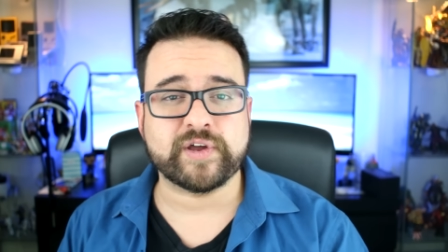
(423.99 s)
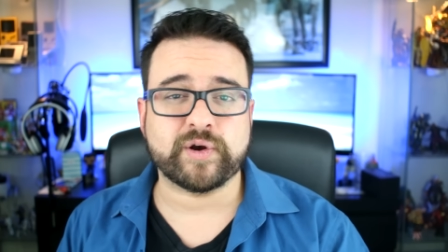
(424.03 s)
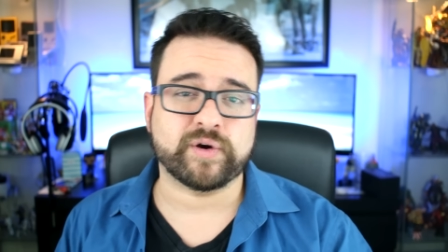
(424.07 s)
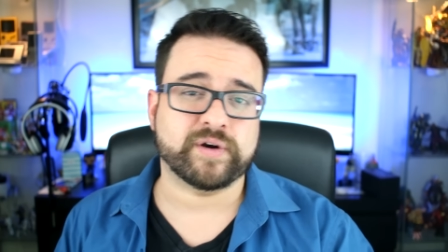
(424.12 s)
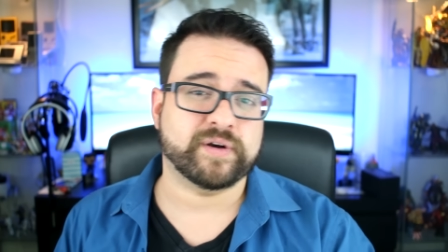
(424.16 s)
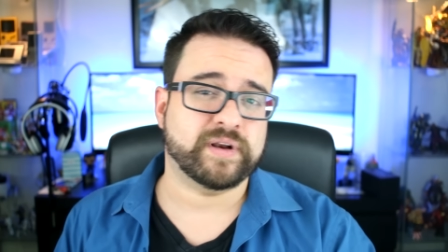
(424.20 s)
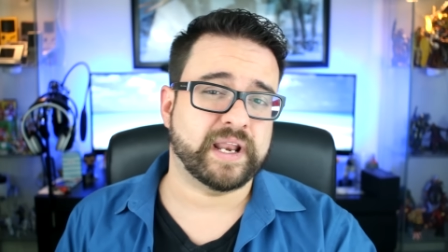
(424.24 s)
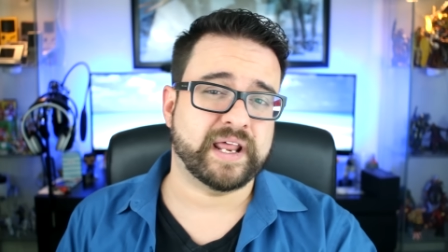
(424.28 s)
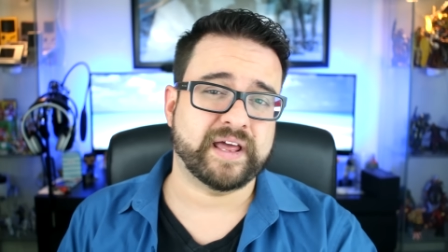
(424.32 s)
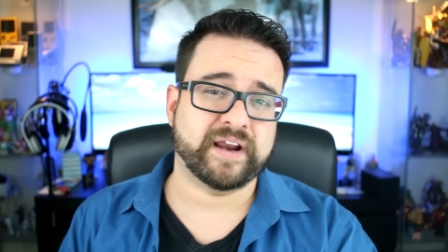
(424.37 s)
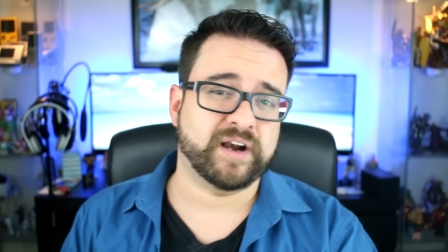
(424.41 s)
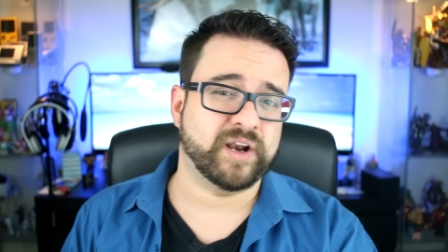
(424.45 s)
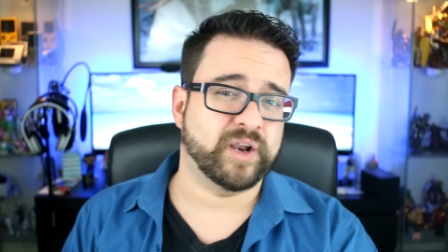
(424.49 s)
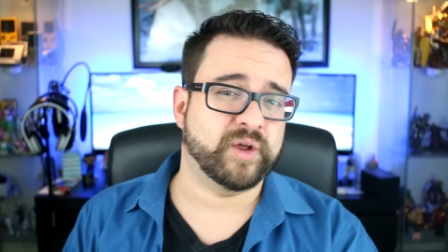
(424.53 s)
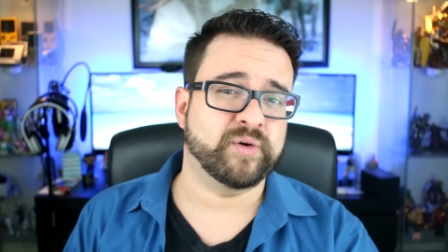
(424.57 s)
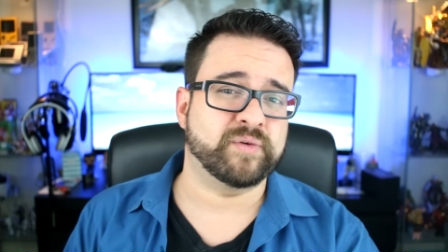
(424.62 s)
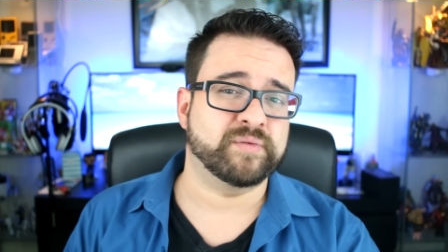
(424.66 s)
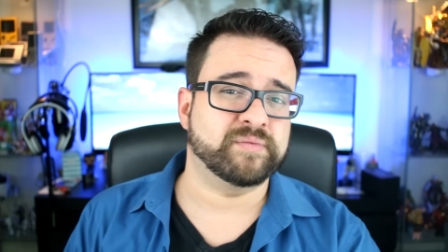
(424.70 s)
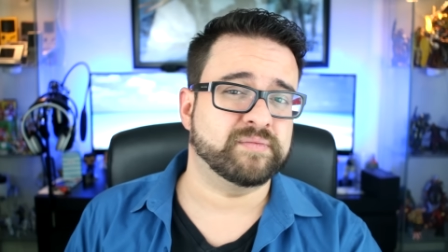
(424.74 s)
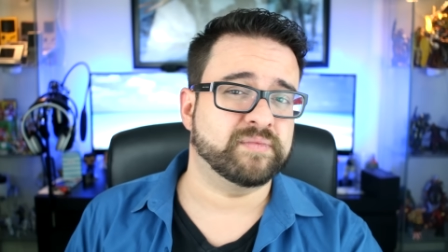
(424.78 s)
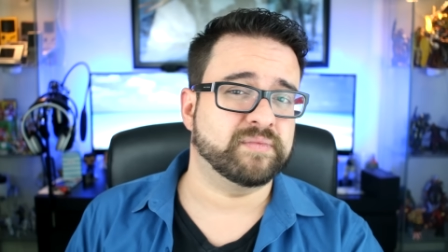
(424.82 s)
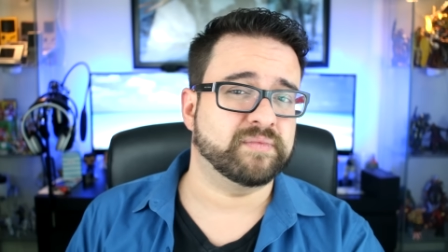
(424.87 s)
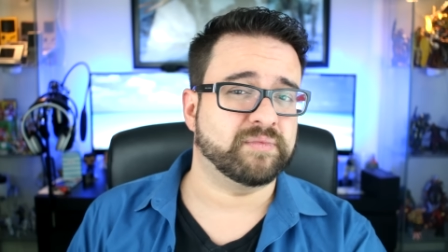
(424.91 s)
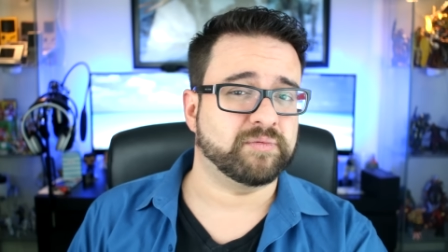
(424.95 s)
or let
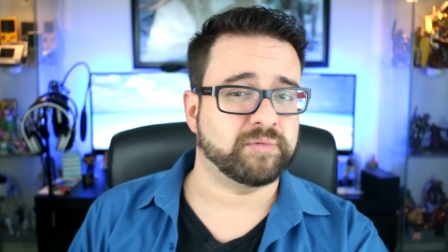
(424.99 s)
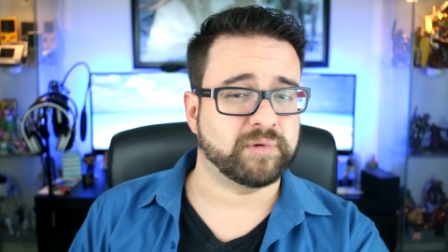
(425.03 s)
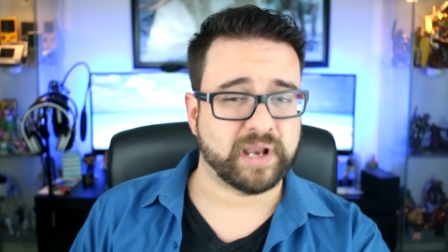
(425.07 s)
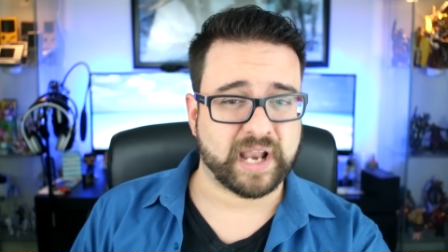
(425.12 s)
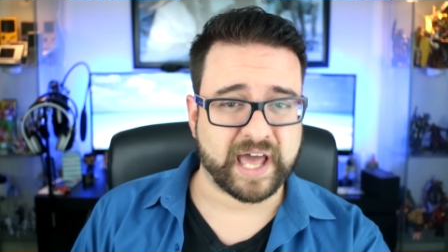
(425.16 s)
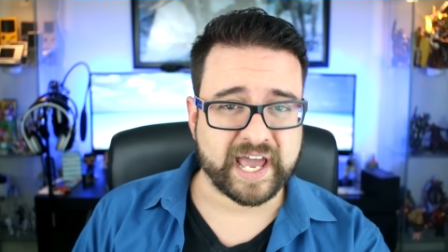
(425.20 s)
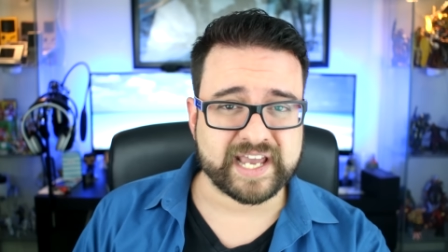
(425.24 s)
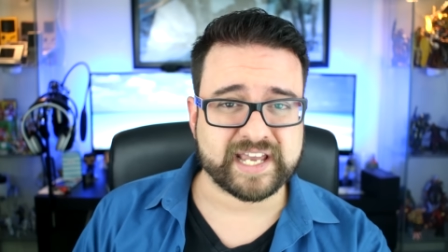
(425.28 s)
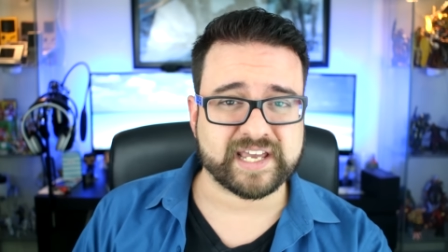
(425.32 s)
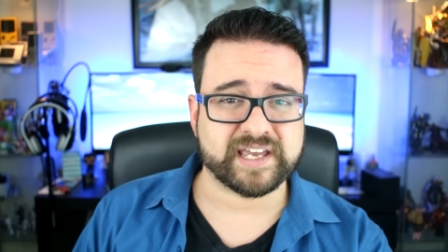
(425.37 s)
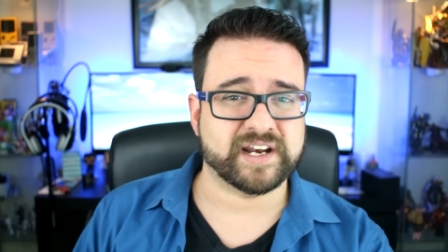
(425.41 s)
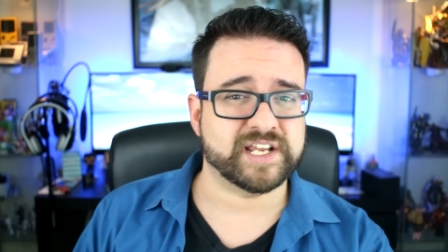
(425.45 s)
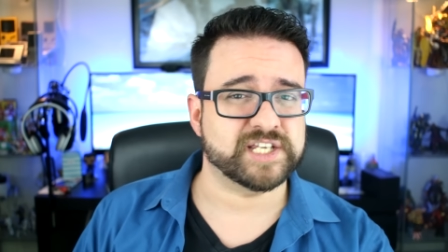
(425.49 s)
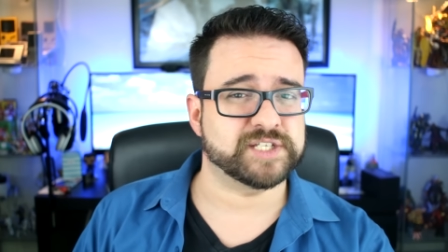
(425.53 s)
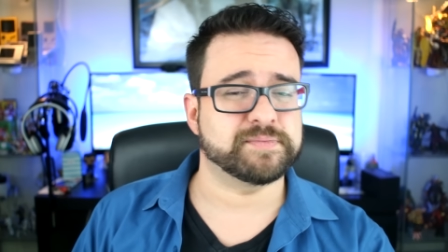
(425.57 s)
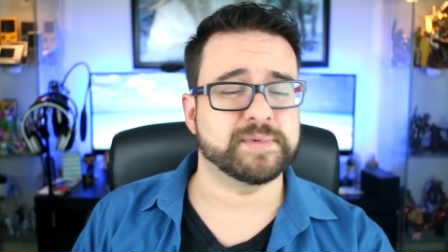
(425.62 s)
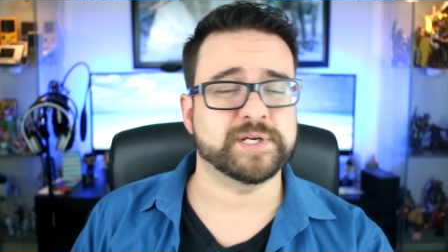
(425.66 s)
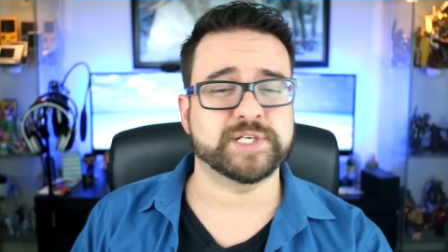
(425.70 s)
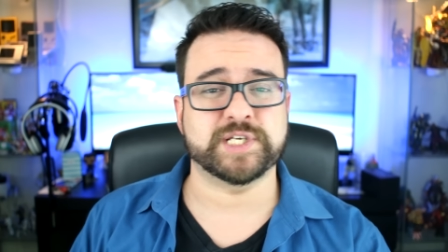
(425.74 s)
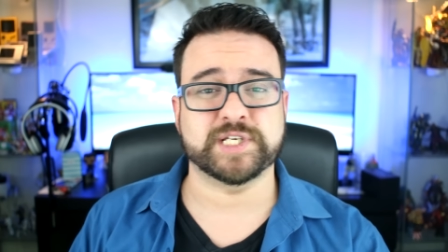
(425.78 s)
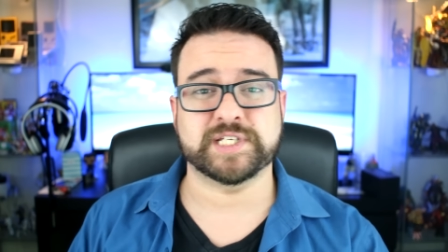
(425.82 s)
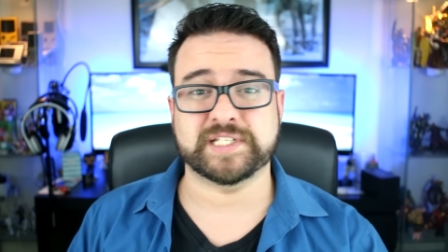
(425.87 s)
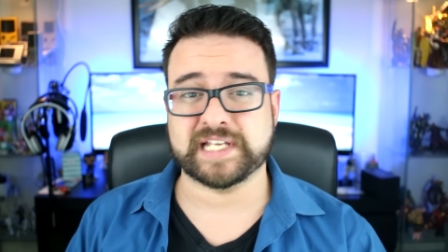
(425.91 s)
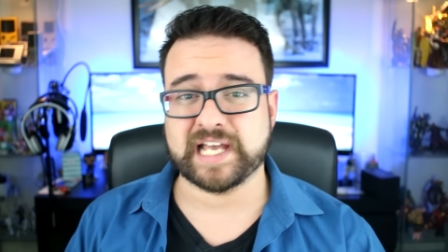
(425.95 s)
alone like it as
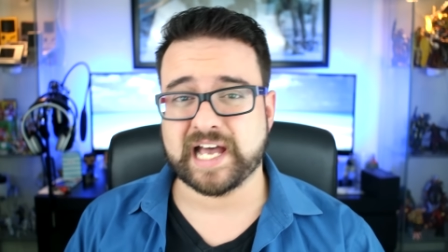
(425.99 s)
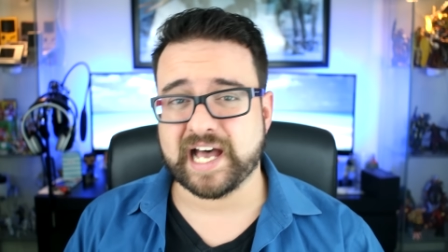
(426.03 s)
much as